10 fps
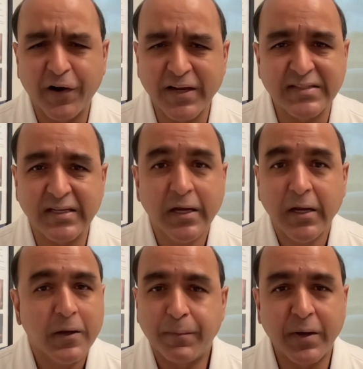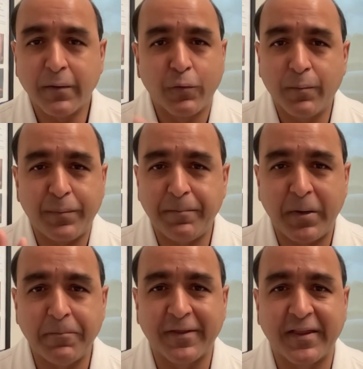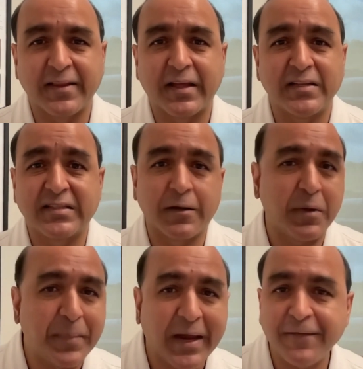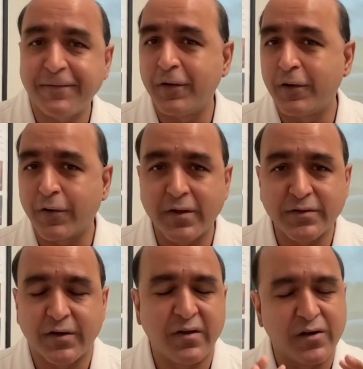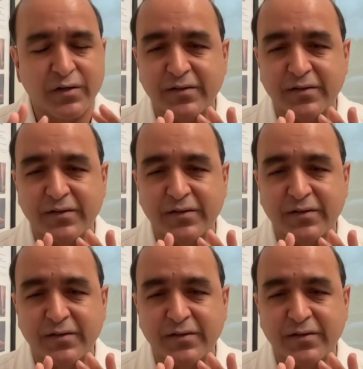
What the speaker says: Very easy. People think that it's going to be painful or this or no,